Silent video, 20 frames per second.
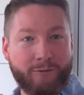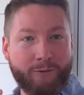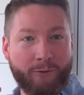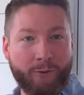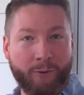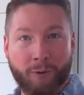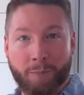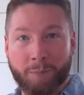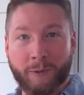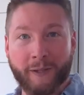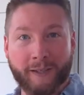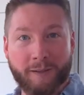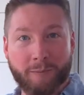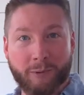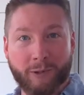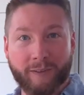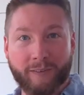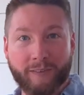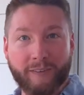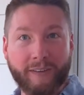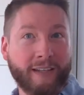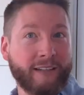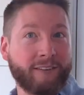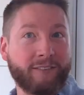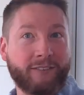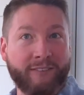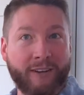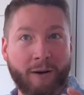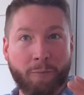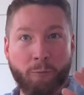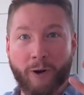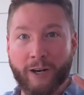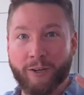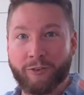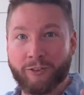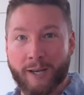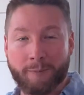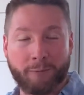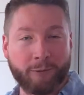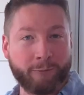or applicable in some way
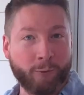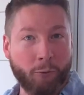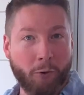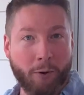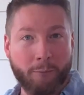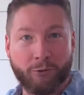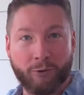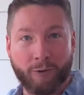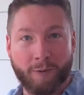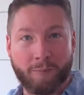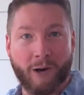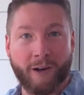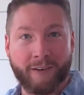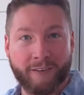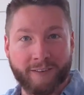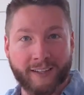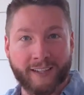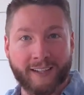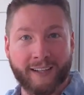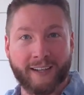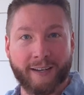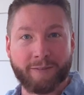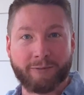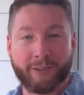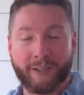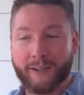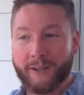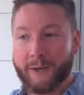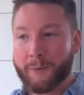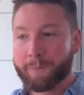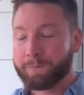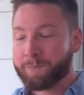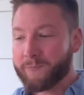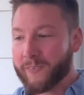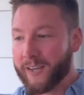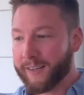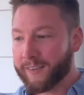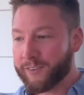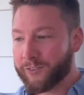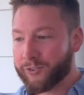shape or form to our modern day life
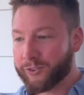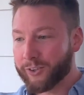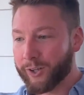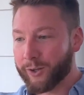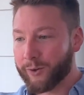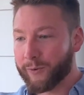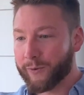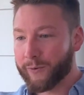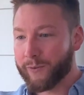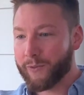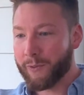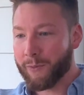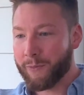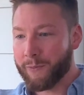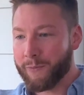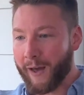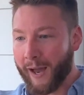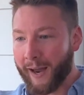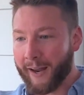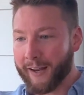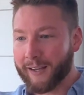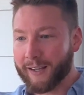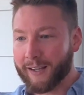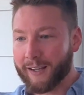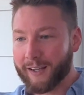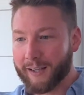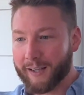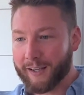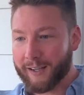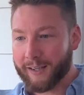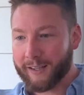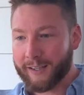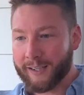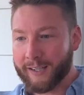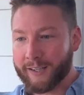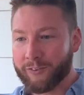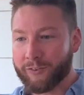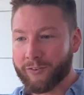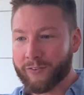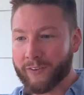and so that
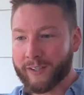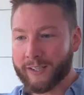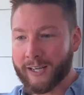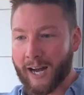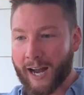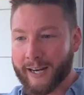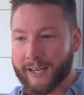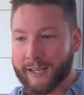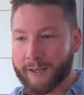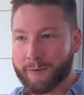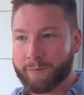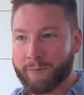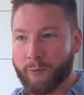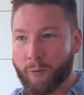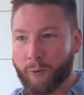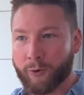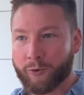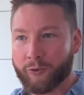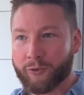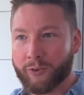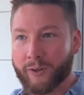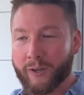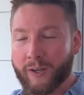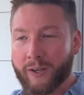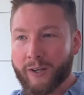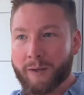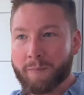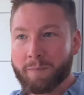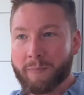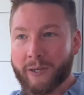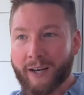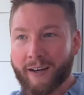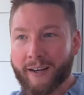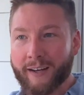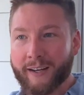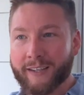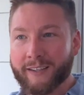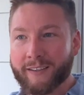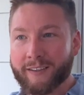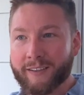is the guiding force
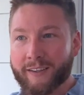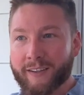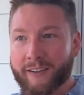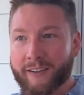behind